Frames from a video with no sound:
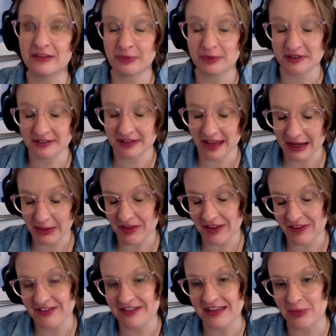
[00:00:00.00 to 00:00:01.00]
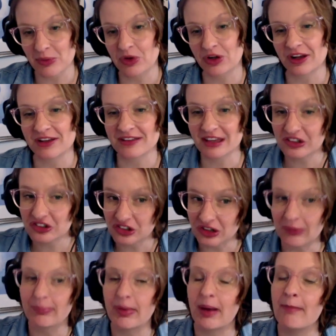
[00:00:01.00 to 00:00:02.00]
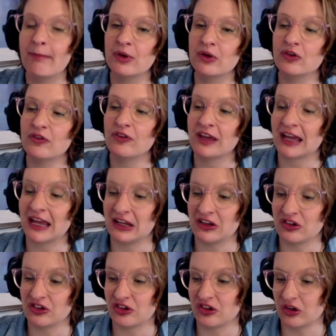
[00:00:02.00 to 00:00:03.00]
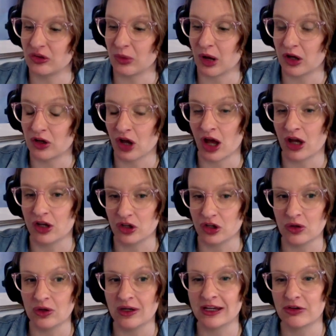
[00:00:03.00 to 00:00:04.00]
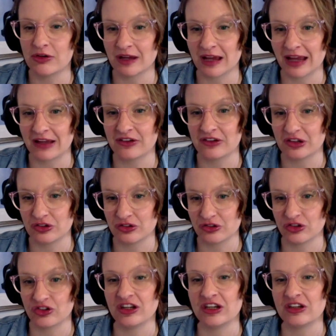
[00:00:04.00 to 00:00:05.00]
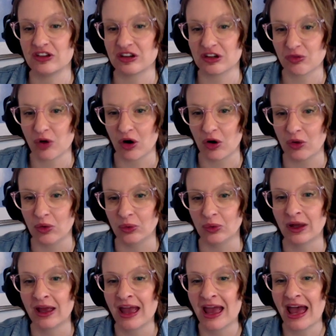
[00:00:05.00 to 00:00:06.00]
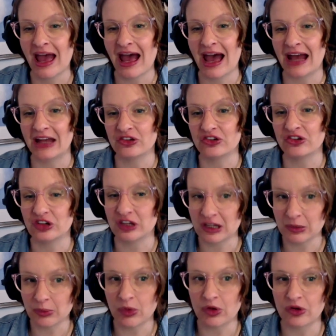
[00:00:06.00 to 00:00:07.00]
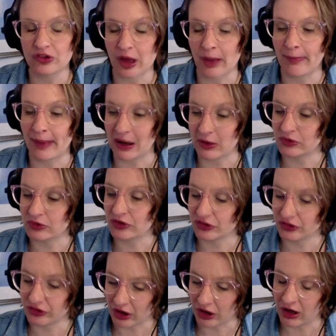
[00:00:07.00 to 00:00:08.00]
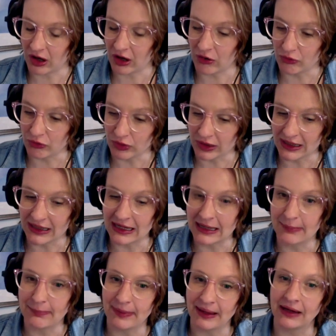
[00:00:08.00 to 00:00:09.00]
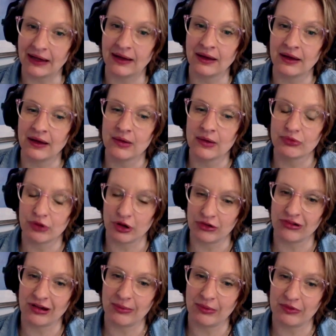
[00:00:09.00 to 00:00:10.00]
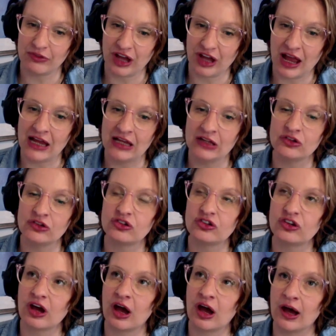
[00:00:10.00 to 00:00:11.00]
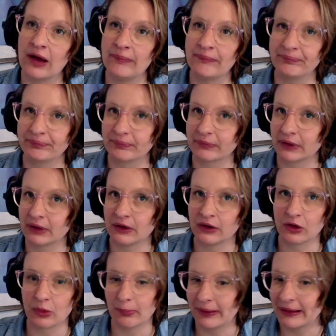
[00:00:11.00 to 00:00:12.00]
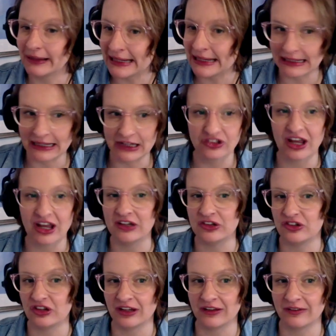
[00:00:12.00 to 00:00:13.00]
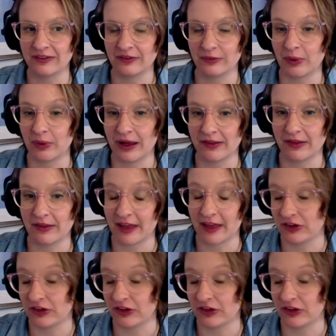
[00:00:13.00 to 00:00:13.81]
staying within the same organization, but moving into a newly created strategic role. And she was about to start a really big program of change, completely changing the way that they